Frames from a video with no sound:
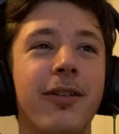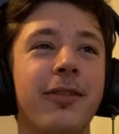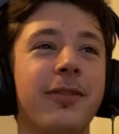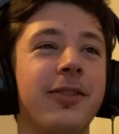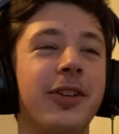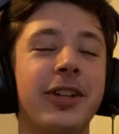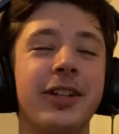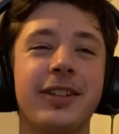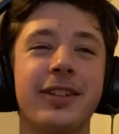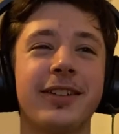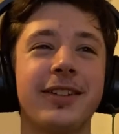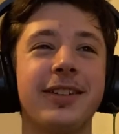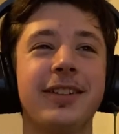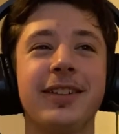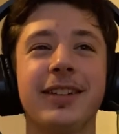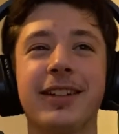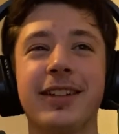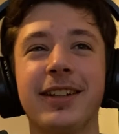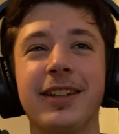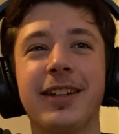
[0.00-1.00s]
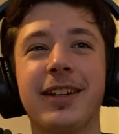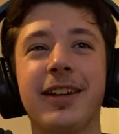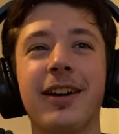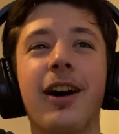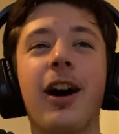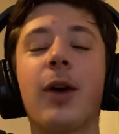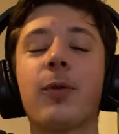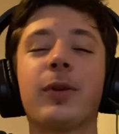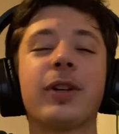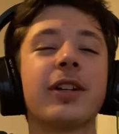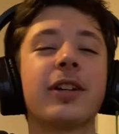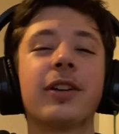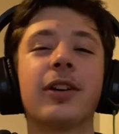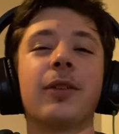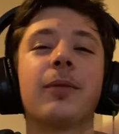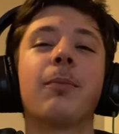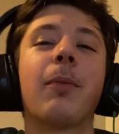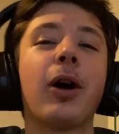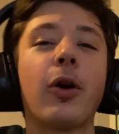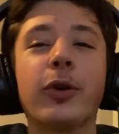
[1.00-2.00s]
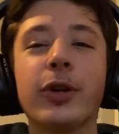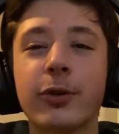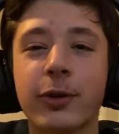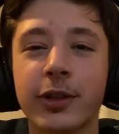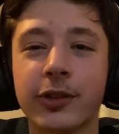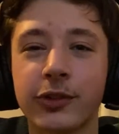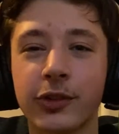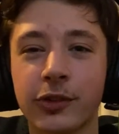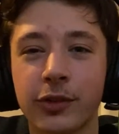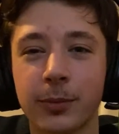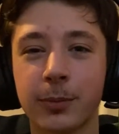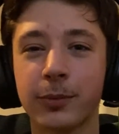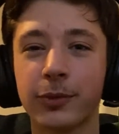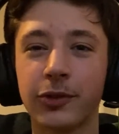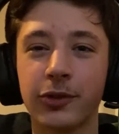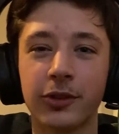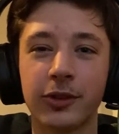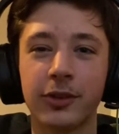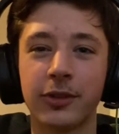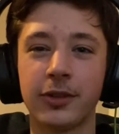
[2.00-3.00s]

Like, I think my only criticisms